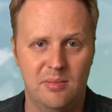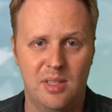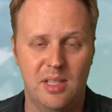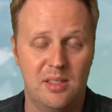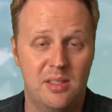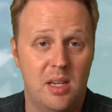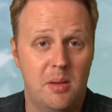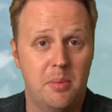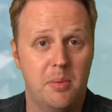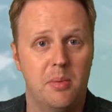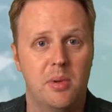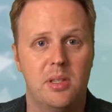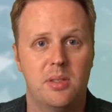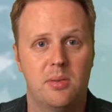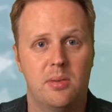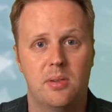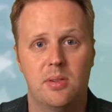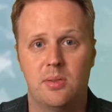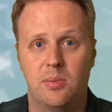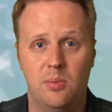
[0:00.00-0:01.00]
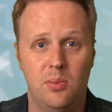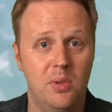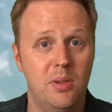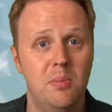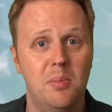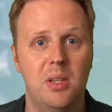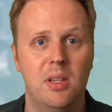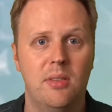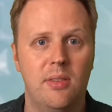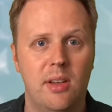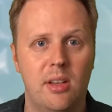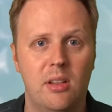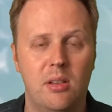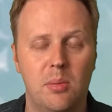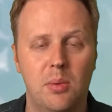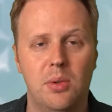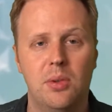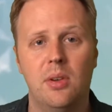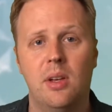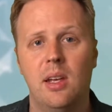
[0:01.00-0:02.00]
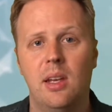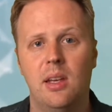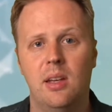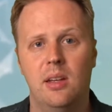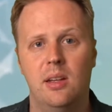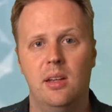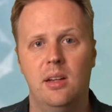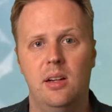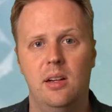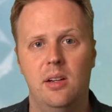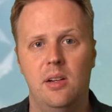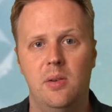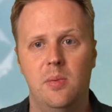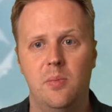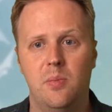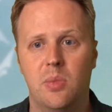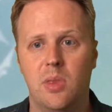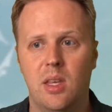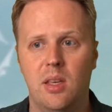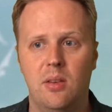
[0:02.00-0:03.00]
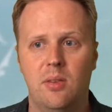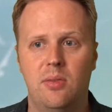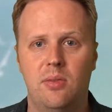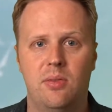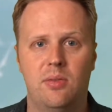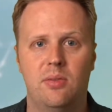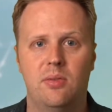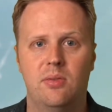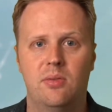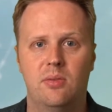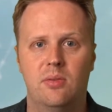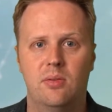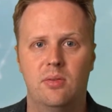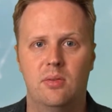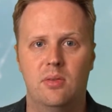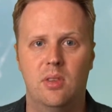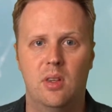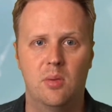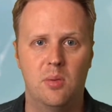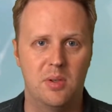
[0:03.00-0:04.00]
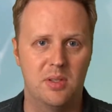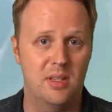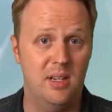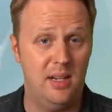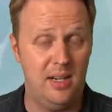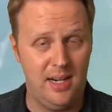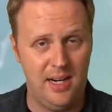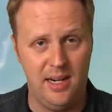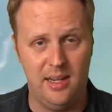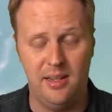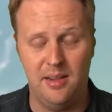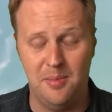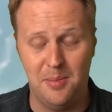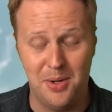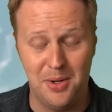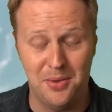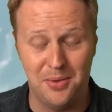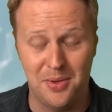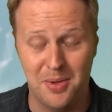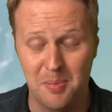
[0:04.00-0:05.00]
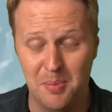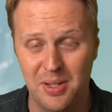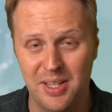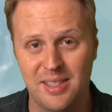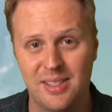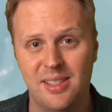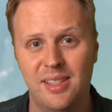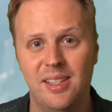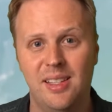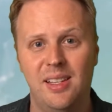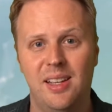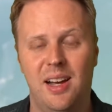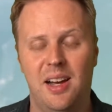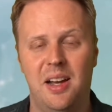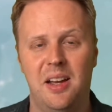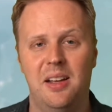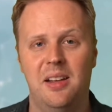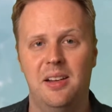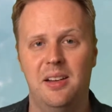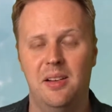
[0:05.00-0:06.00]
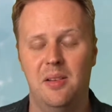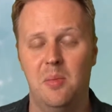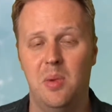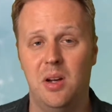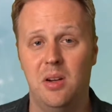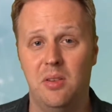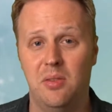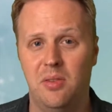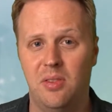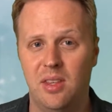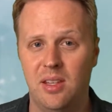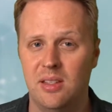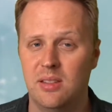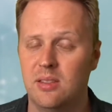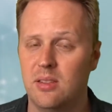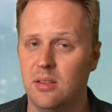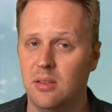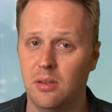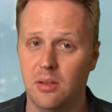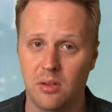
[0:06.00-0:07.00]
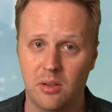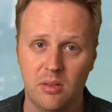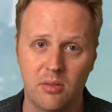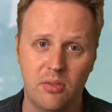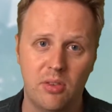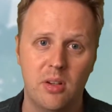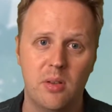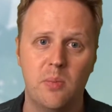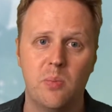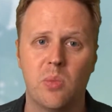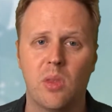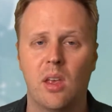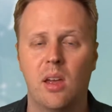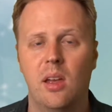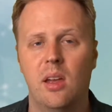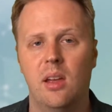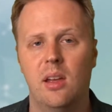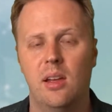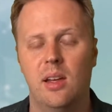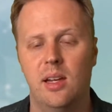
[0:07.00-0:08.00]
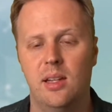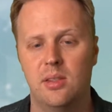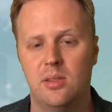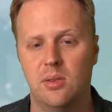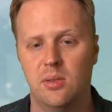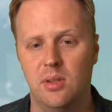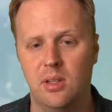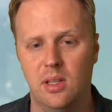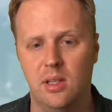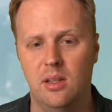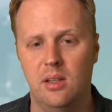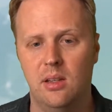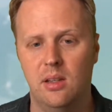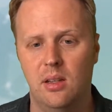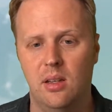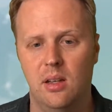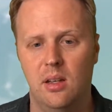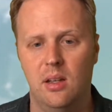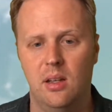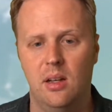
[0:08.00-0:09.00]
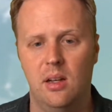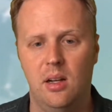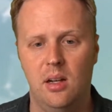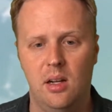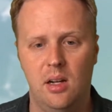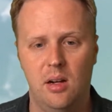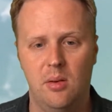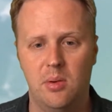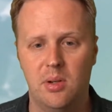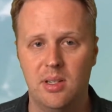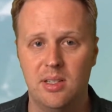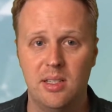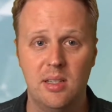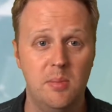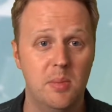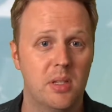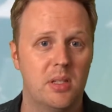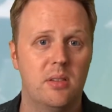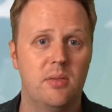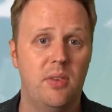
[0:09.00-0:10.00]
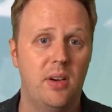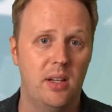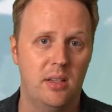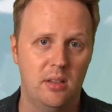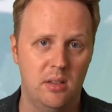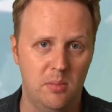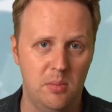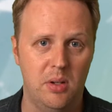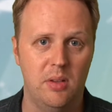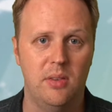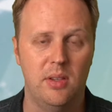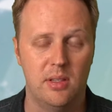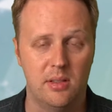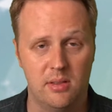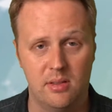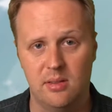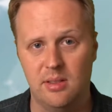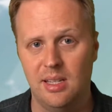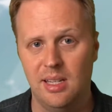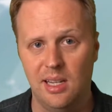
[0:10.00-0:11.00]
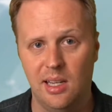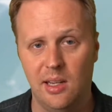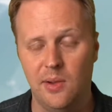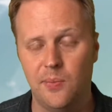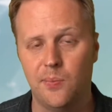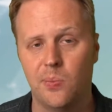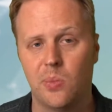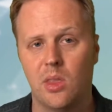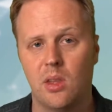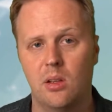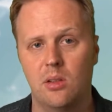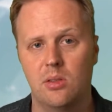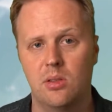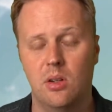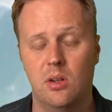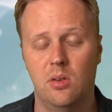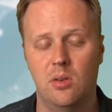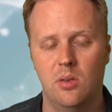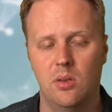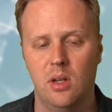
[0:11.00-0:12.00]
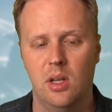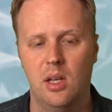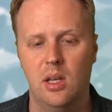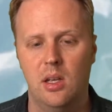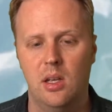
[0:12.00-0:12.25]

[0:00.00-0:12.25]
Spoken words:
this type of resource wouldn't be available if there wasn't a high amount of complexity, high amount of things to learn from. And so again, I want to demystify a little bit of this today. So